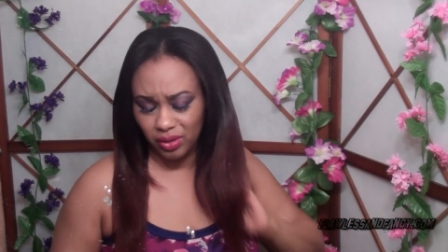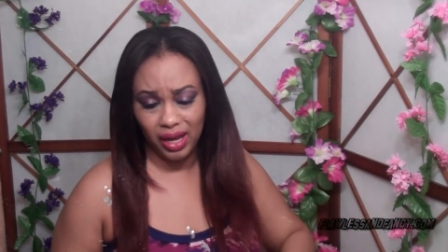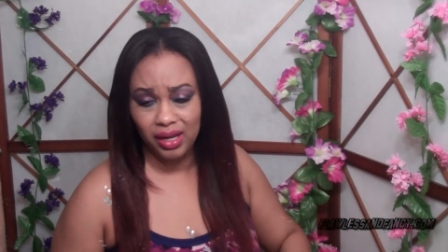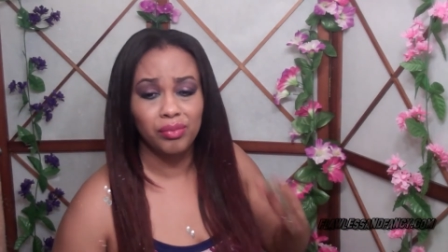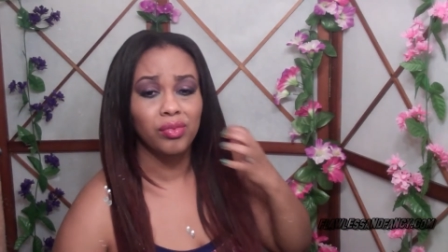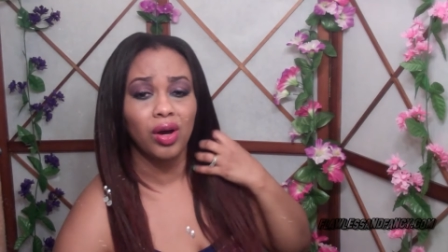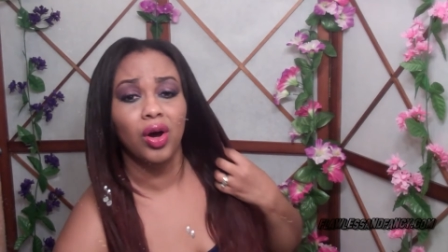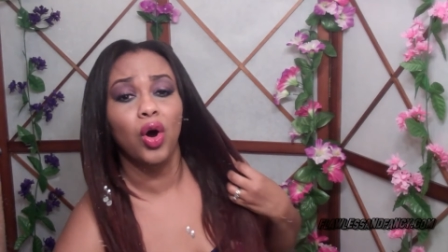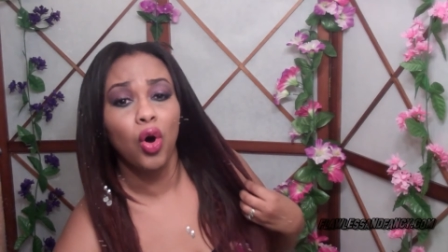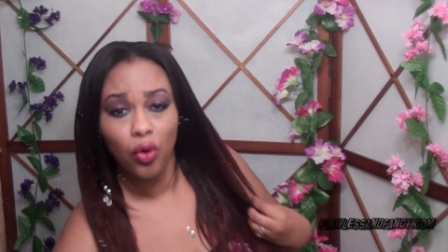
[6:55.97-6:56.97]
I am
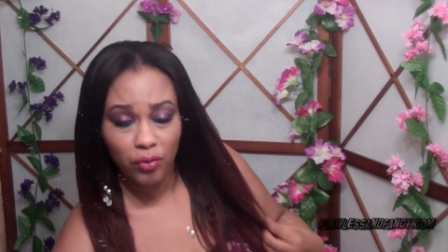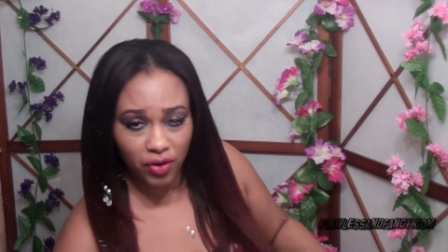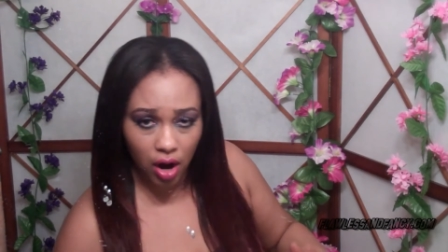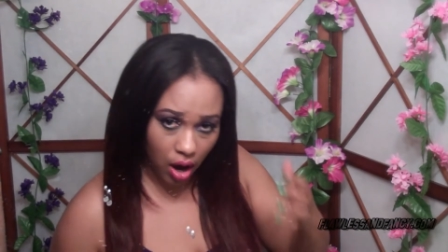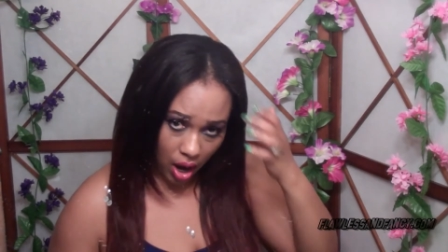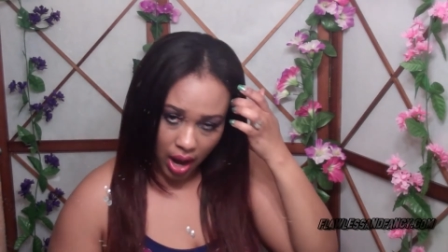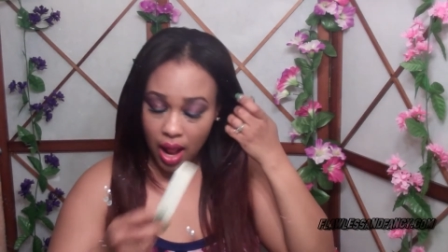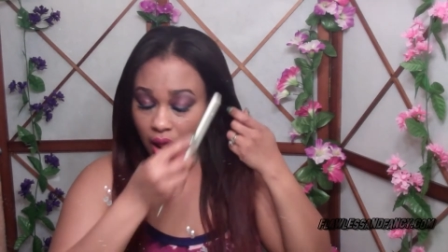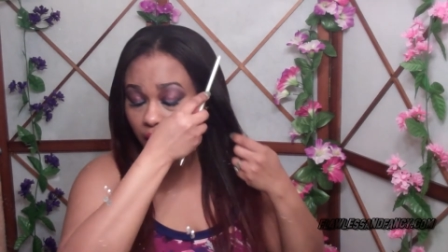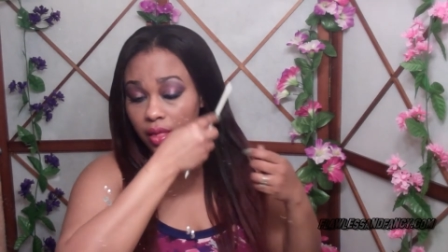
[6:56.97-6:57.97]
over
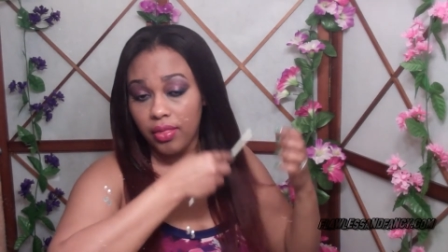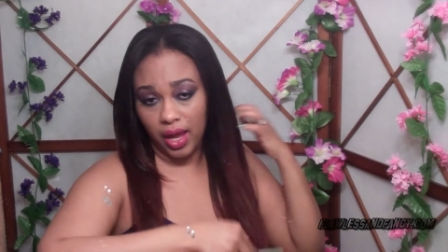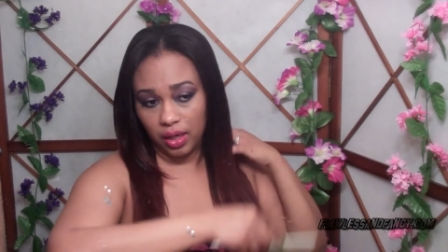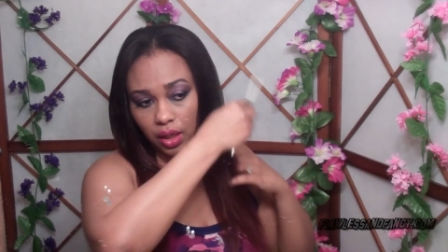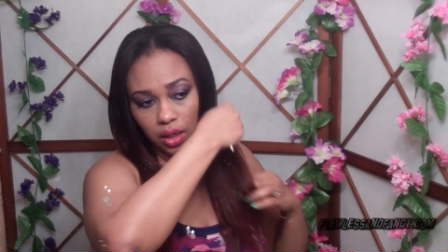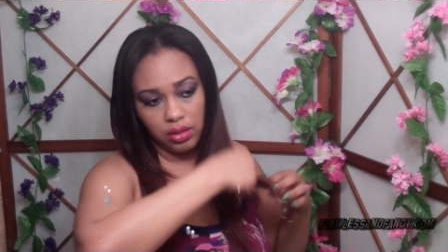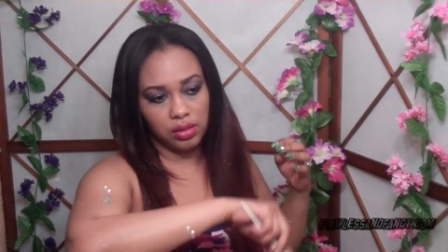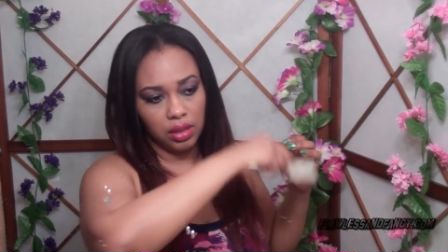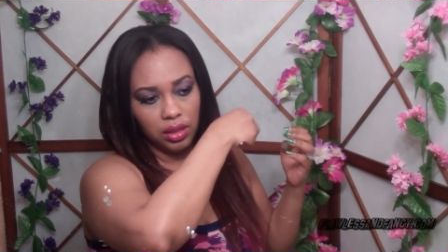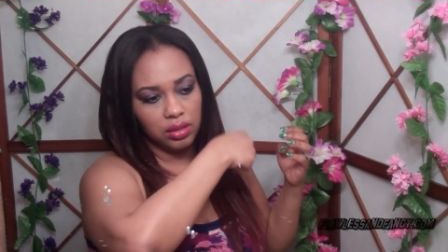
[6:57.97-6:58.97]
that
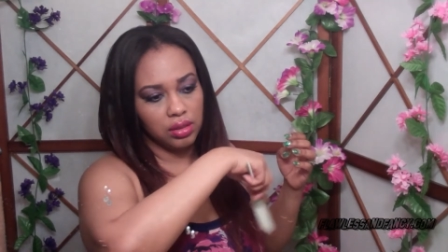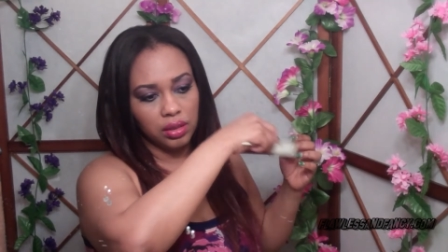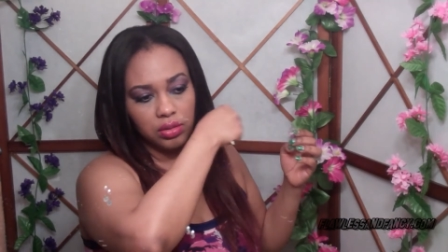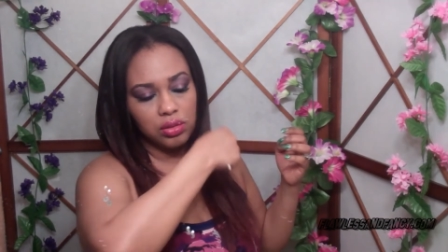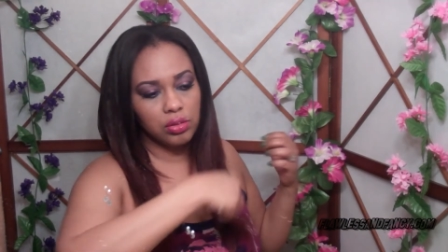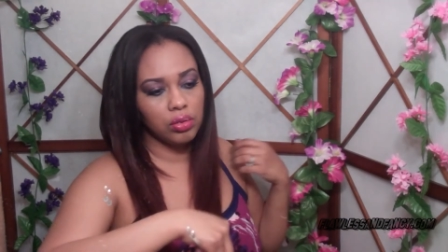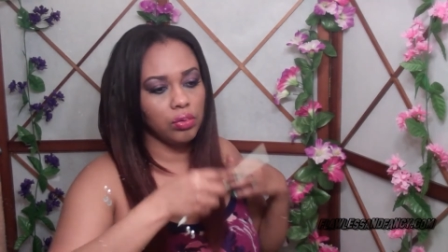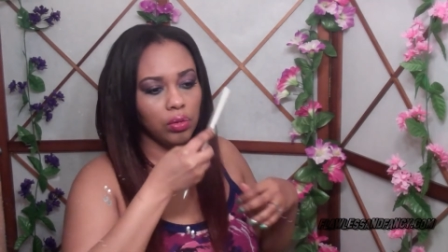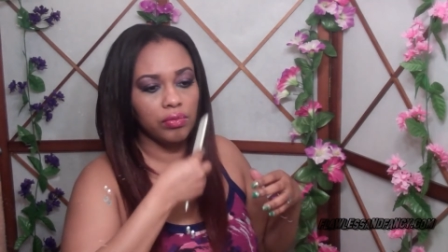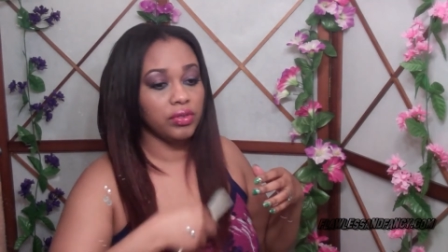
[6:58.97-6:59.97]
hairstyle. I just like
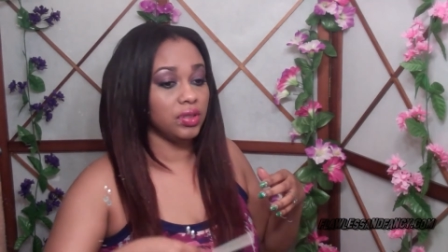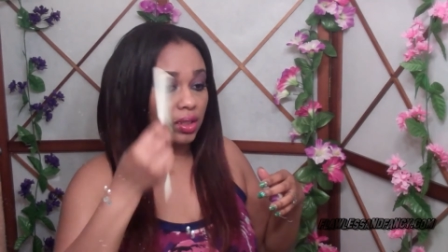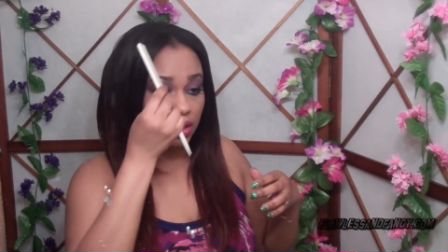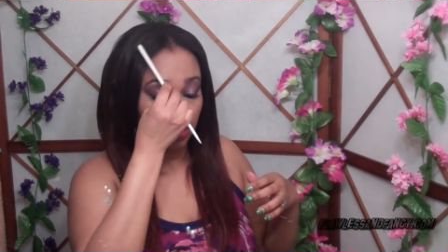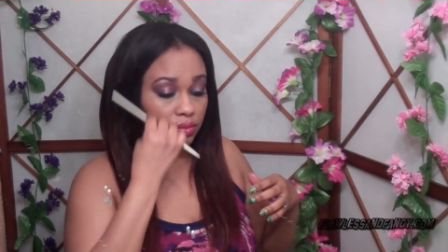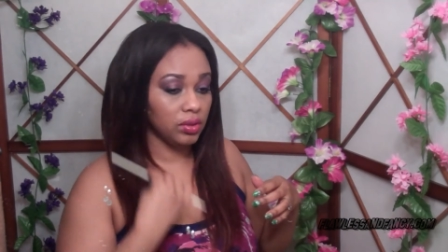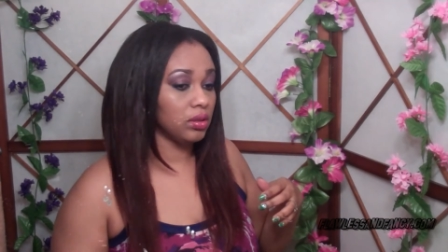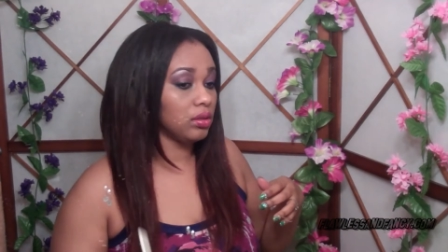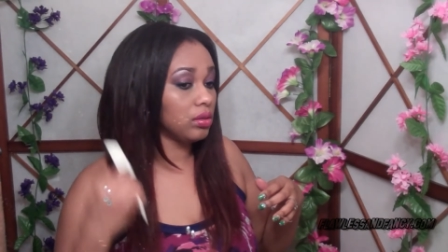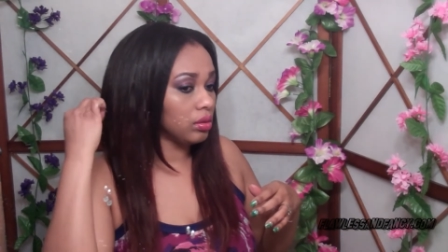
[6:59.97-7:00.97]
so overdone. I'm
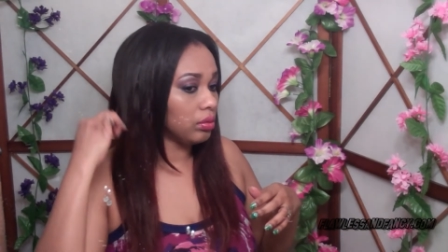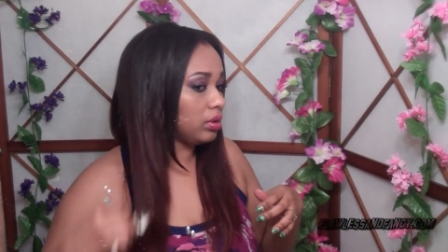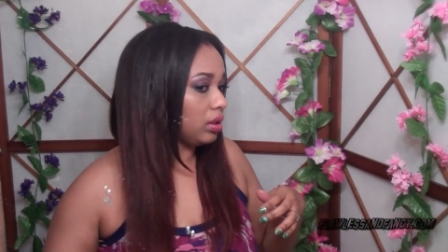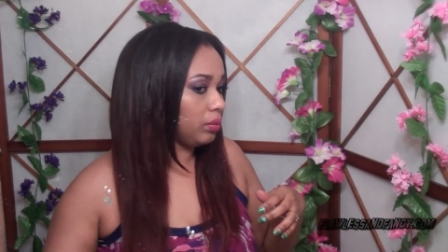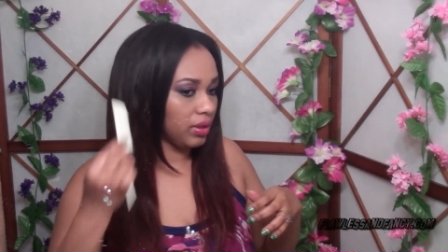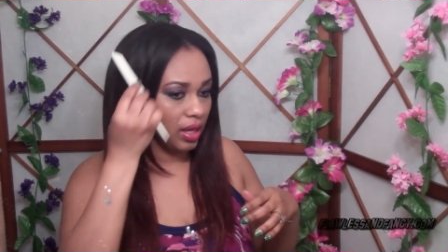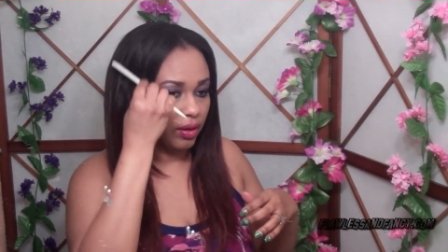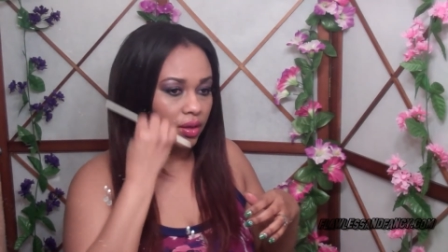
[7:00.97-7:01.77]
just so done with that.